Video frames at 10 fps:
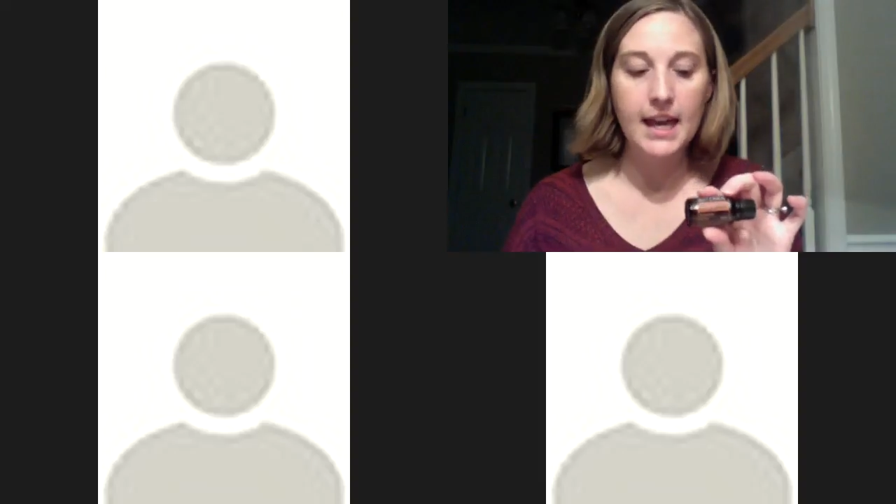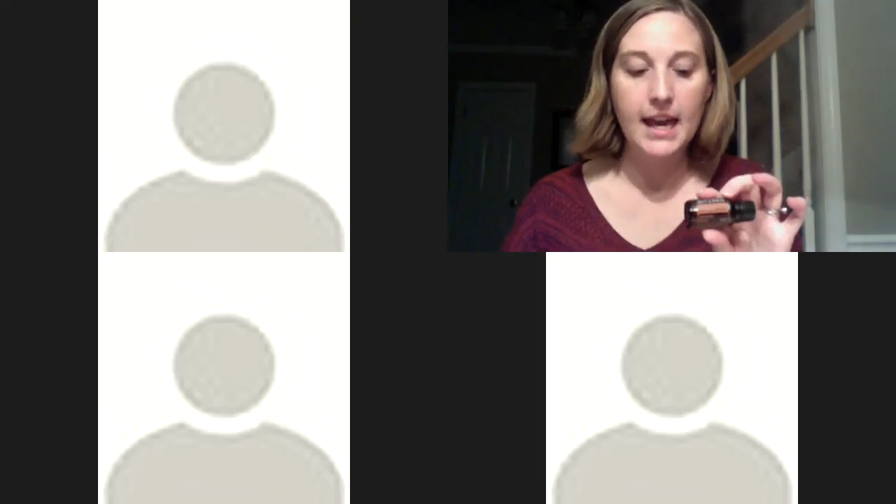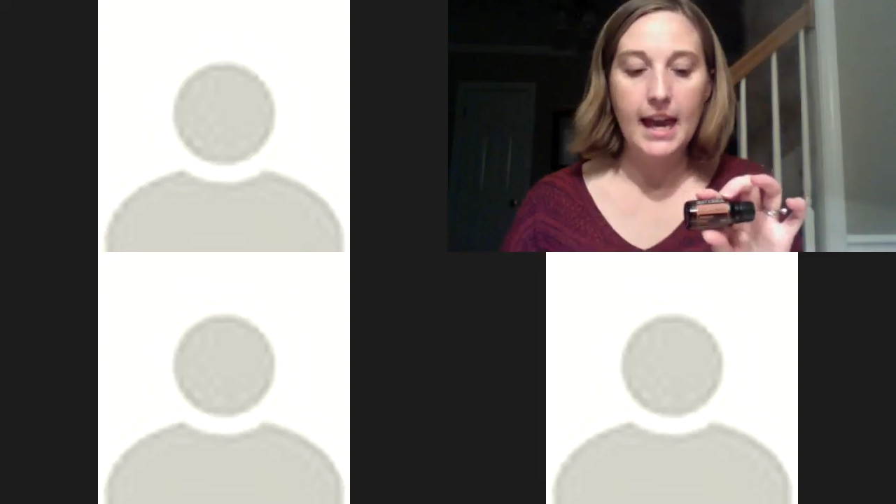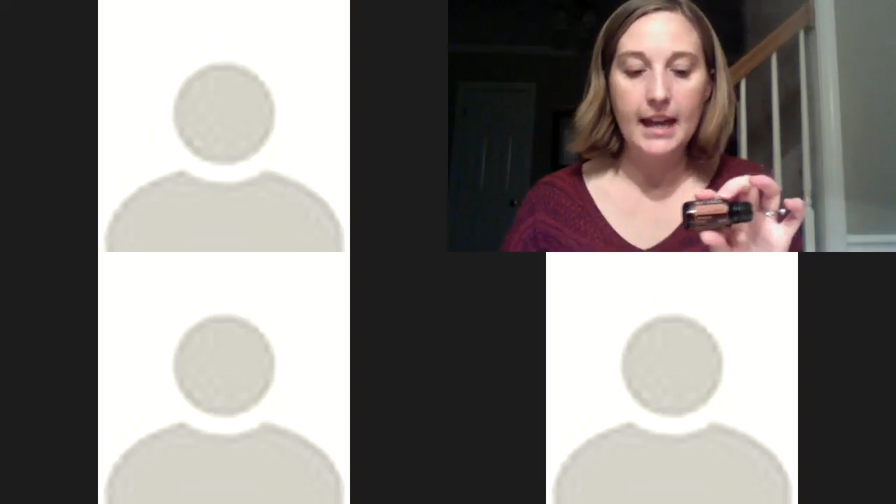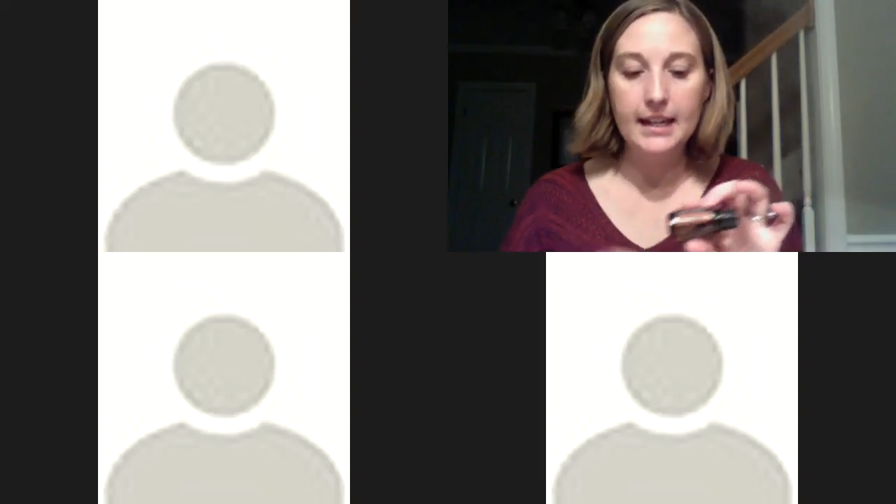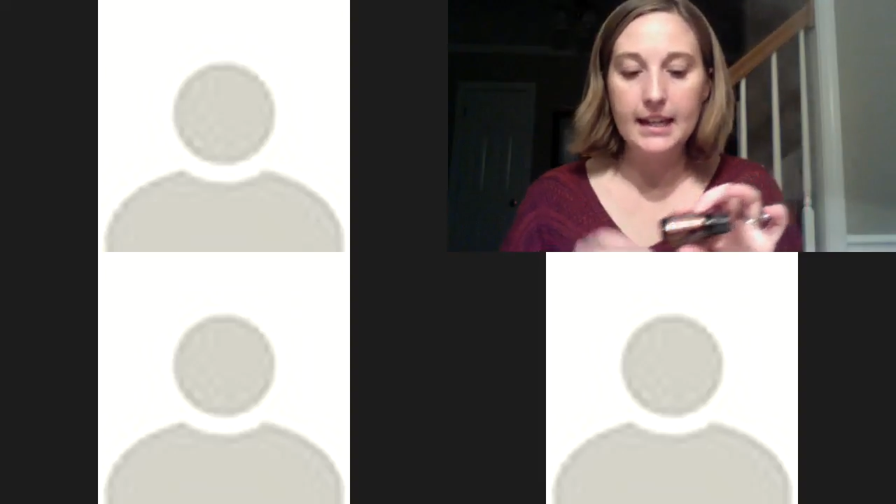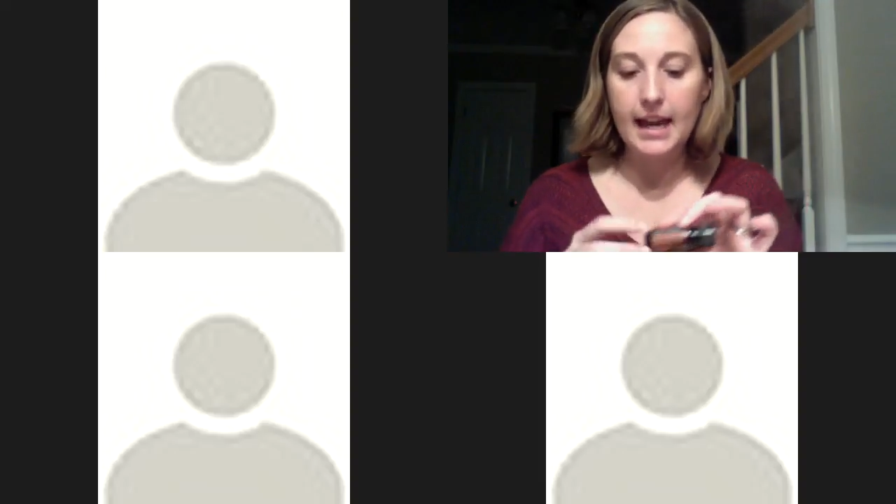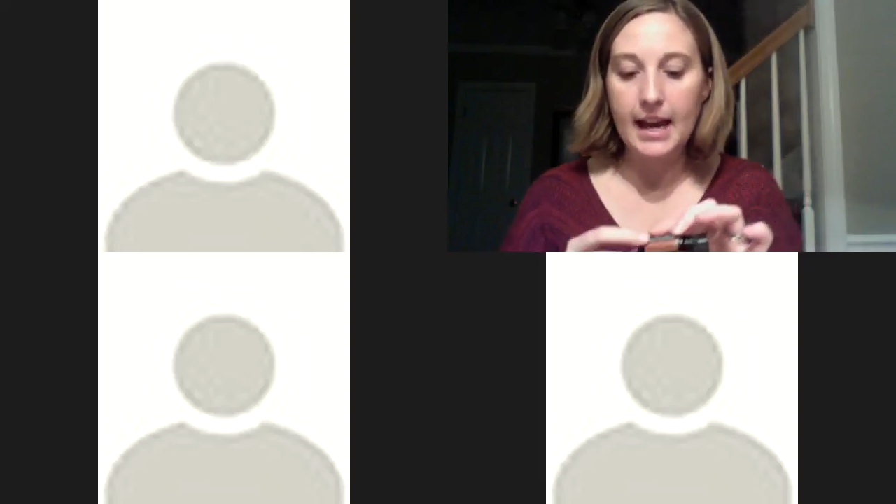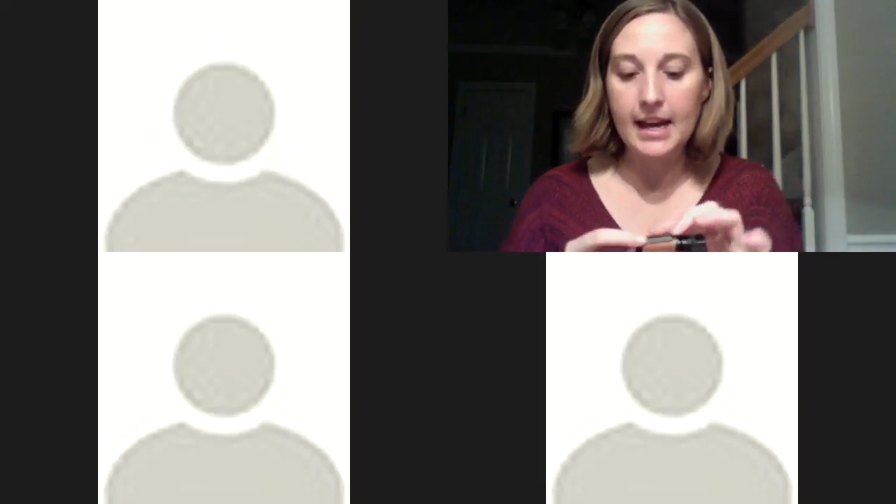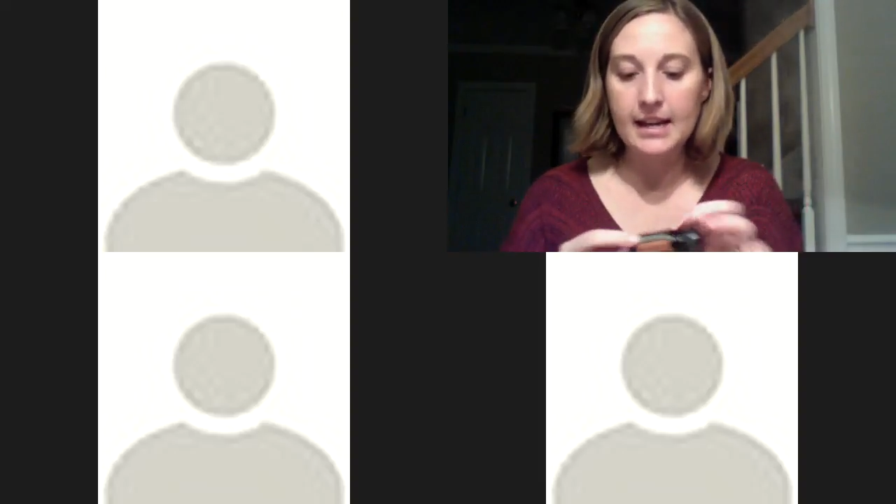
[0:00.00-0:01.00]
and it
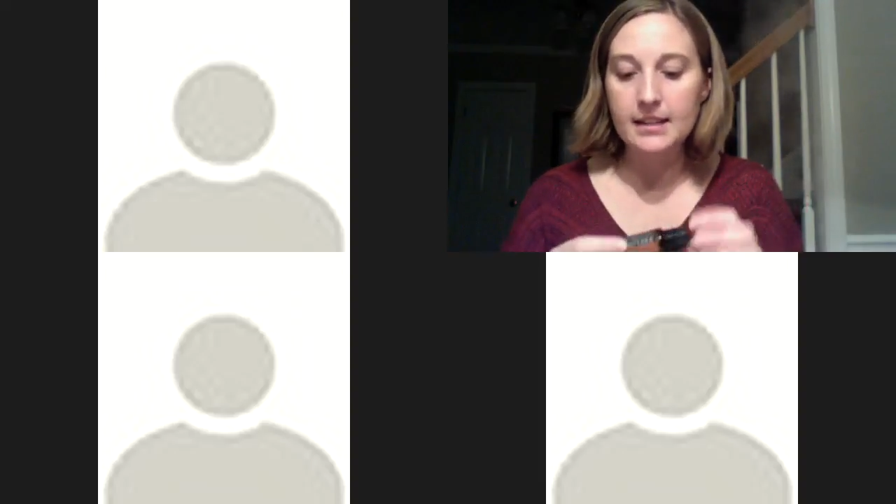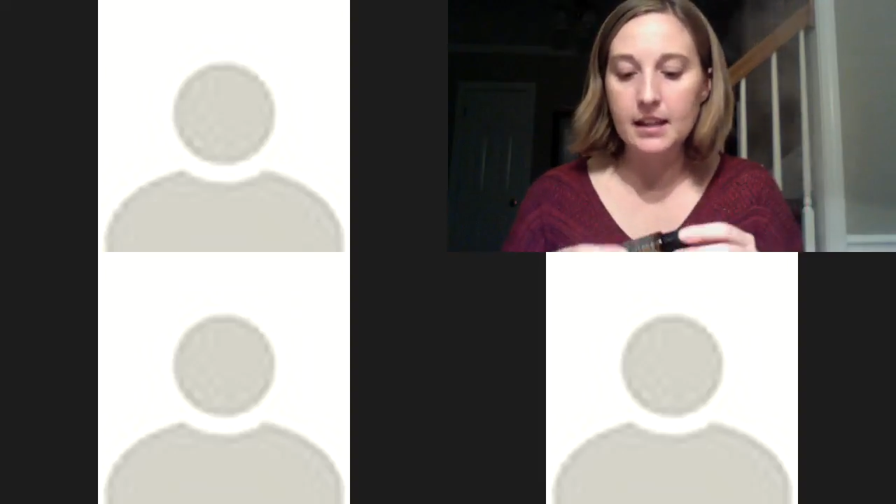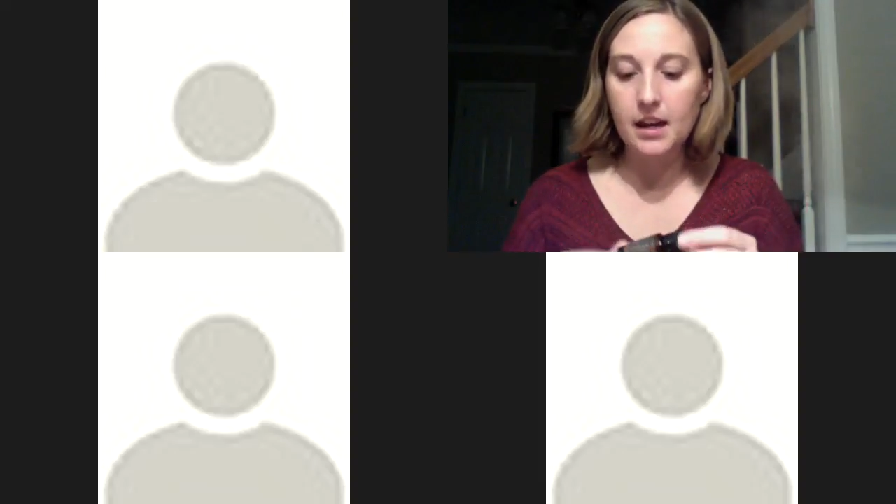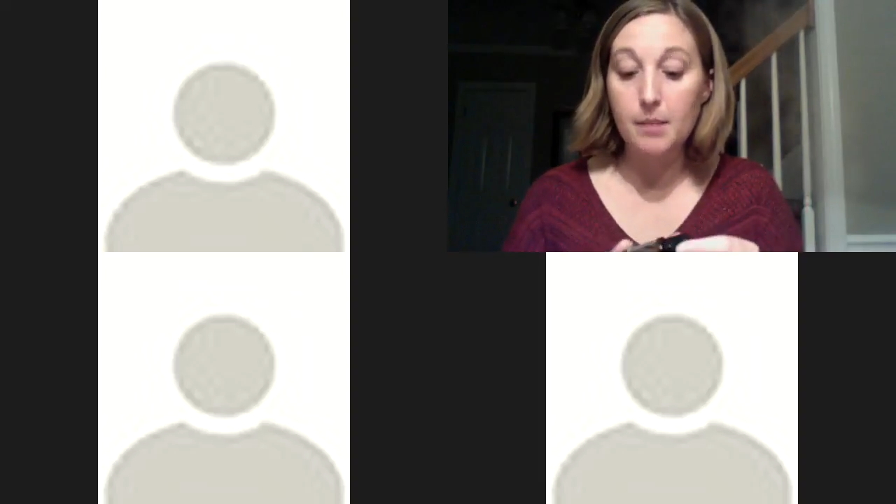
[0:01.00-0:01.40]
has